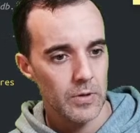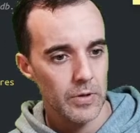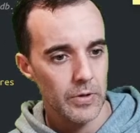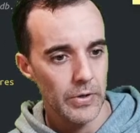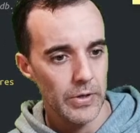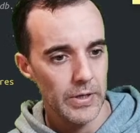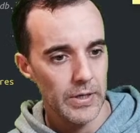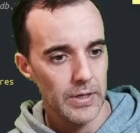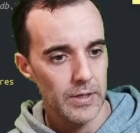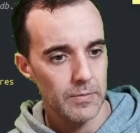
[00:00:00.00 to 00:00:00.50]

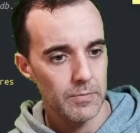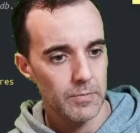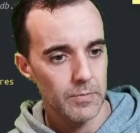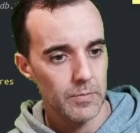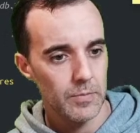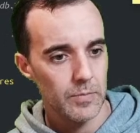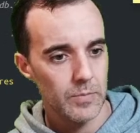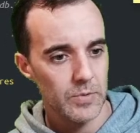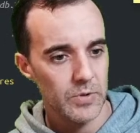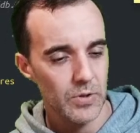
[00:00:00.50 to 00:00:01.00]

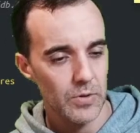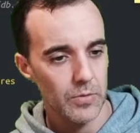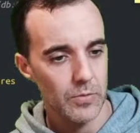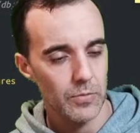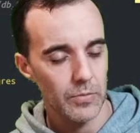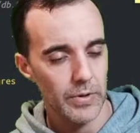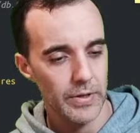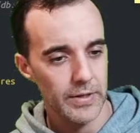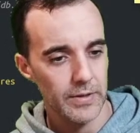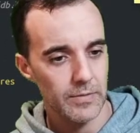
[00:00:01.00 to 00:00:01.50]
so
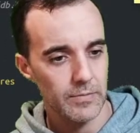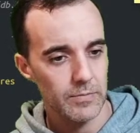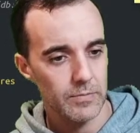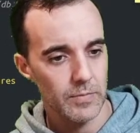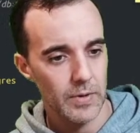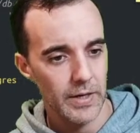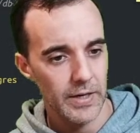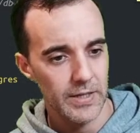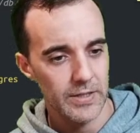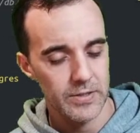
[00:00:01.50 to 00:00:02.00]
like
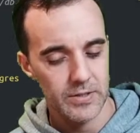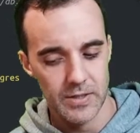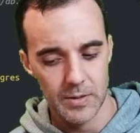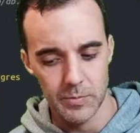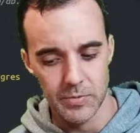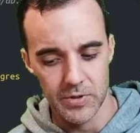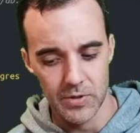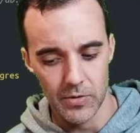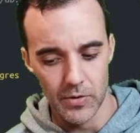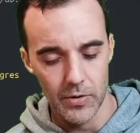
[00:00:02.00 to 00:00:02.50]
I guess step
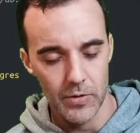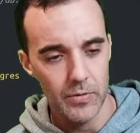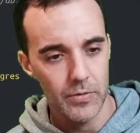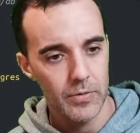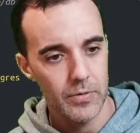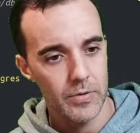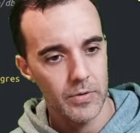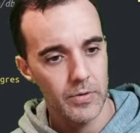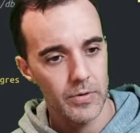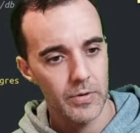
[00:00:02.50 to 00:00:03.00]
0
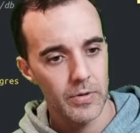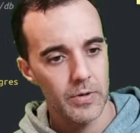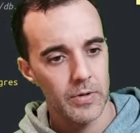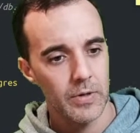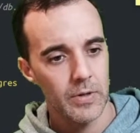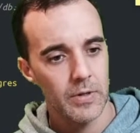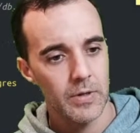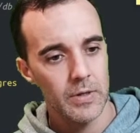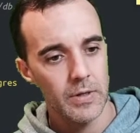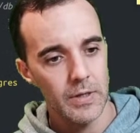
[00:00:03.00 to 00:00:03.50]

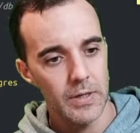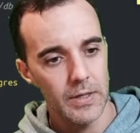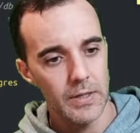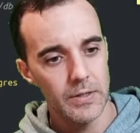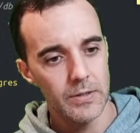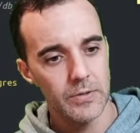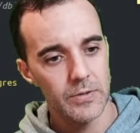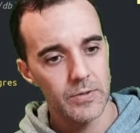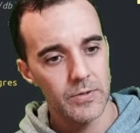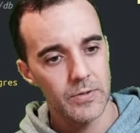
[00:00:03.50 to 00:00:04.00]

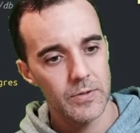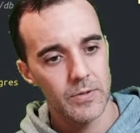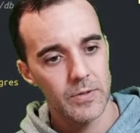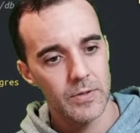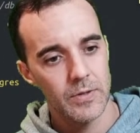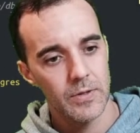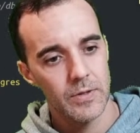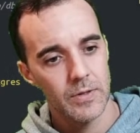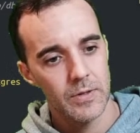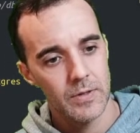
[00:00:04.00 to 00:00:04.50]
is
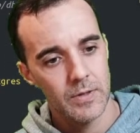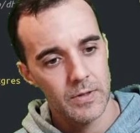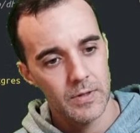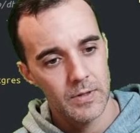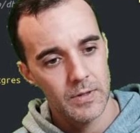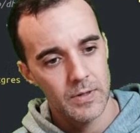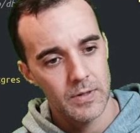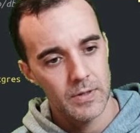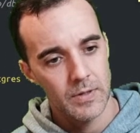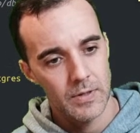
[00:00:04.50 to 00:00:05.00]

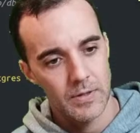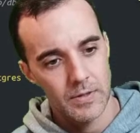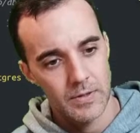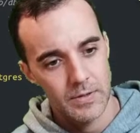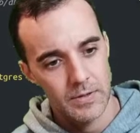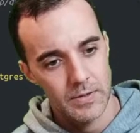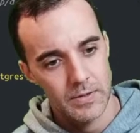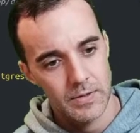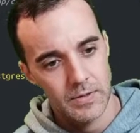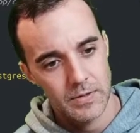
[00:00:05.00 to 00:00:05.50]

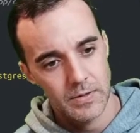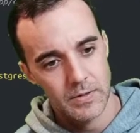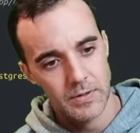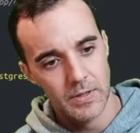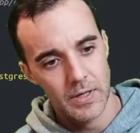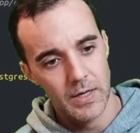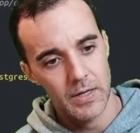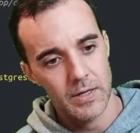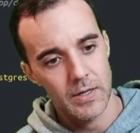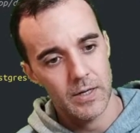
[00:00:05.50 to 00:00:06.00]

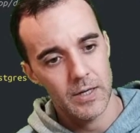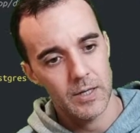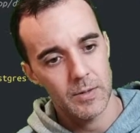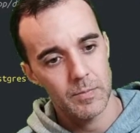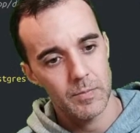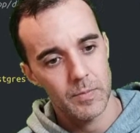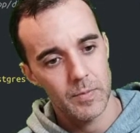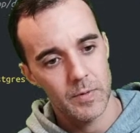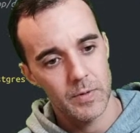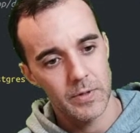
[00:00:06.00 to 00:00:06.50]
set up
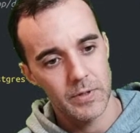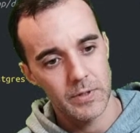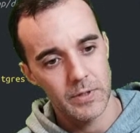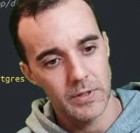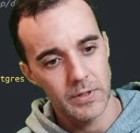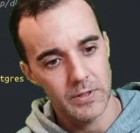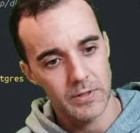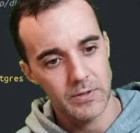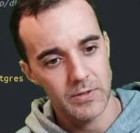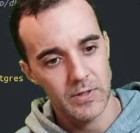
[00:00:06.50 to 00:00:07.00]

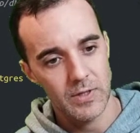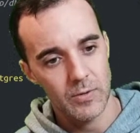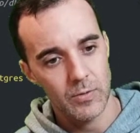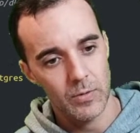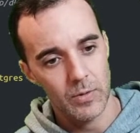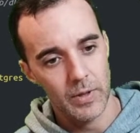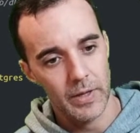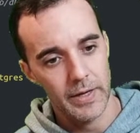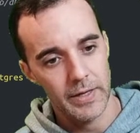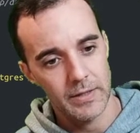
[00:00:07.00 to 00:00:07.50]
the
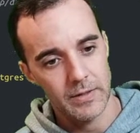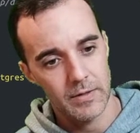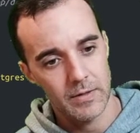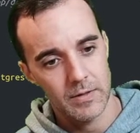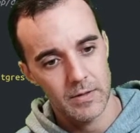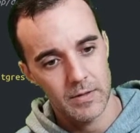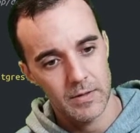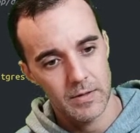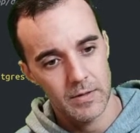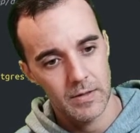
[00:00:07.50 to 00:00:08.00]
SQLite
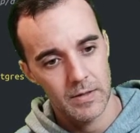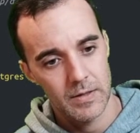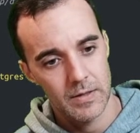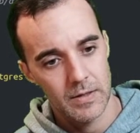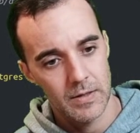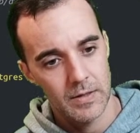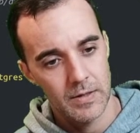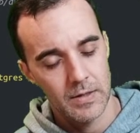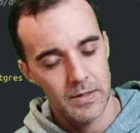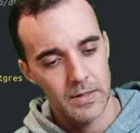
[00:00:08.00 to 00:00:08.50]

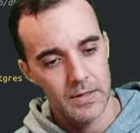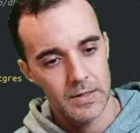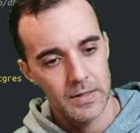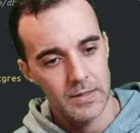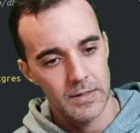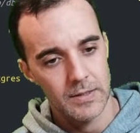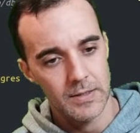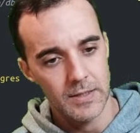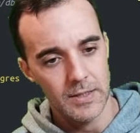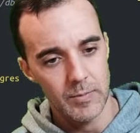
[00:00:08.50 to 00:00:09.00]

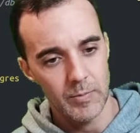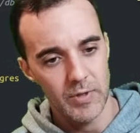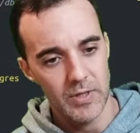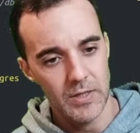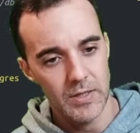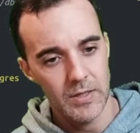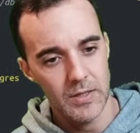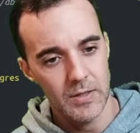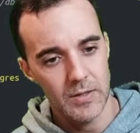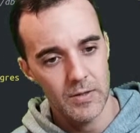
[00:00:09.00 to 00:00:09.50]

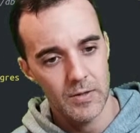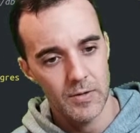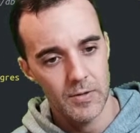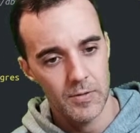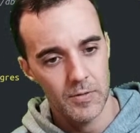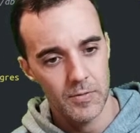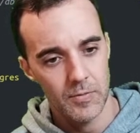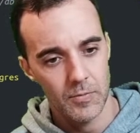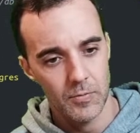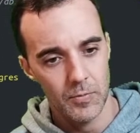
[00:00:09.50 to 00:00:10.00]
DB
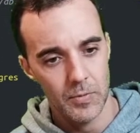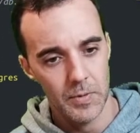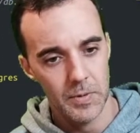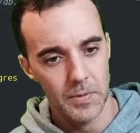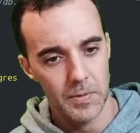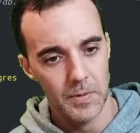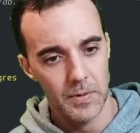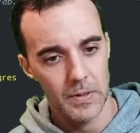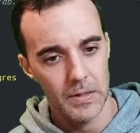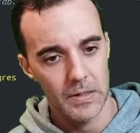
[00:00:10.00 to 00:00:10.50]
with
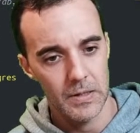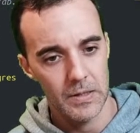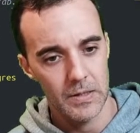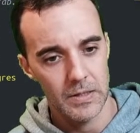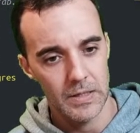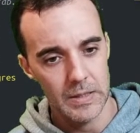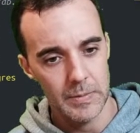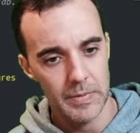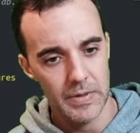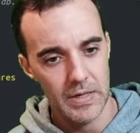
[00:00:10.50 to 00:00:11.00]
the
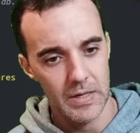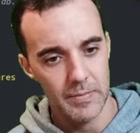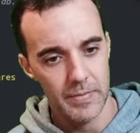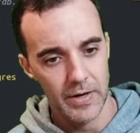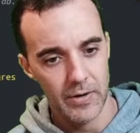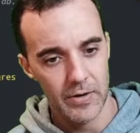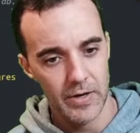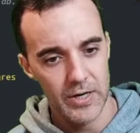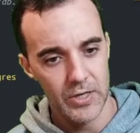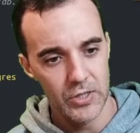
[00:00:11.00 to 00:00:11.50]
DB
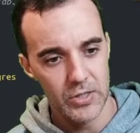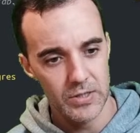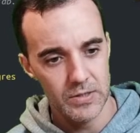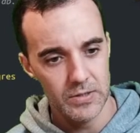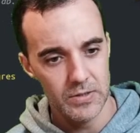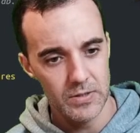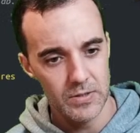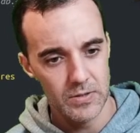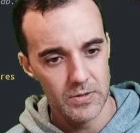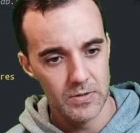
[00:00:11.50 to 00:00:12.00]

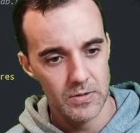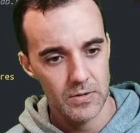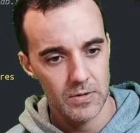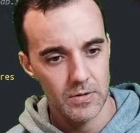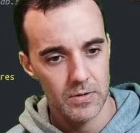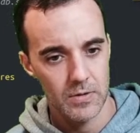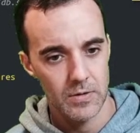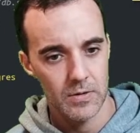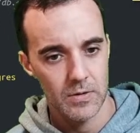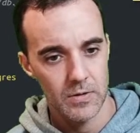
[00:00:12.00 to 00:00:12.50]
migrations.
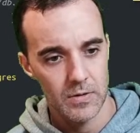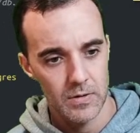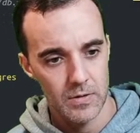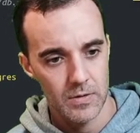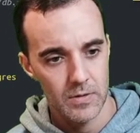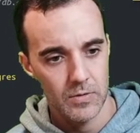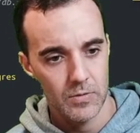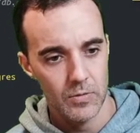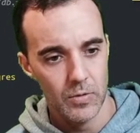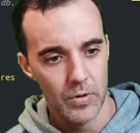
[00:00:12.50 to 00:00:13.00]

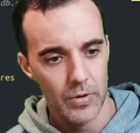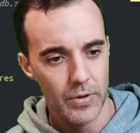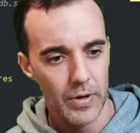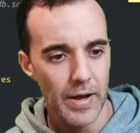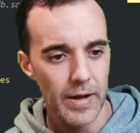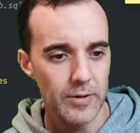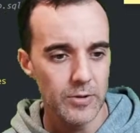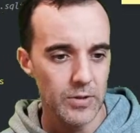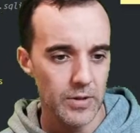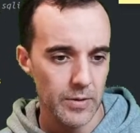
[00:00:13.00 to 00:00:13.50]
Well,
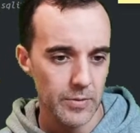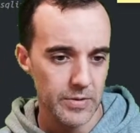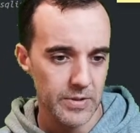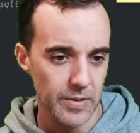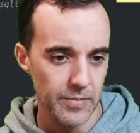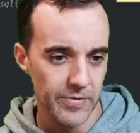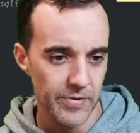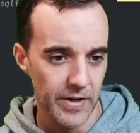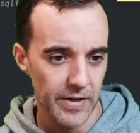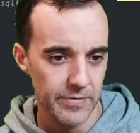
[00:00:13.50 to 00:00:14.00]
actually that was
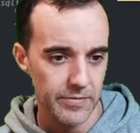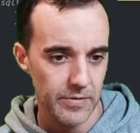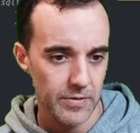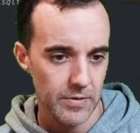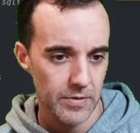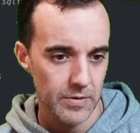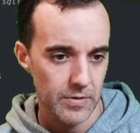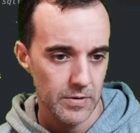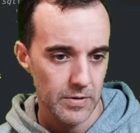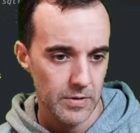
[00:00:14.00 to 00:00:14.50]
step
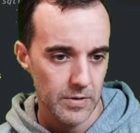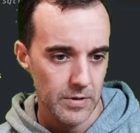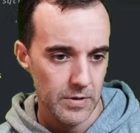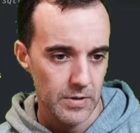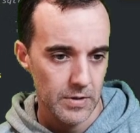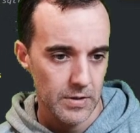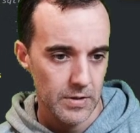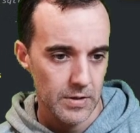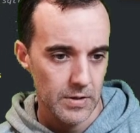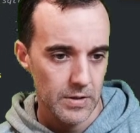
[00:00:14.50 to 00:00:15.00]

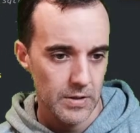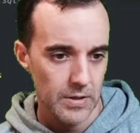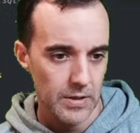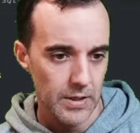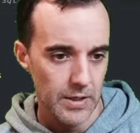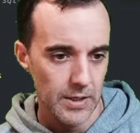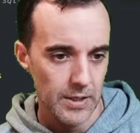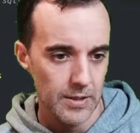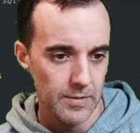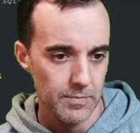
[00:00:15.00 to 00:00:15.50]

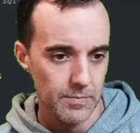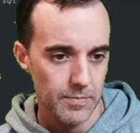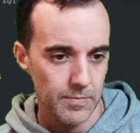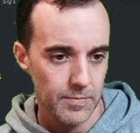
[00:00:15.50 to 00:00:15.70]
5.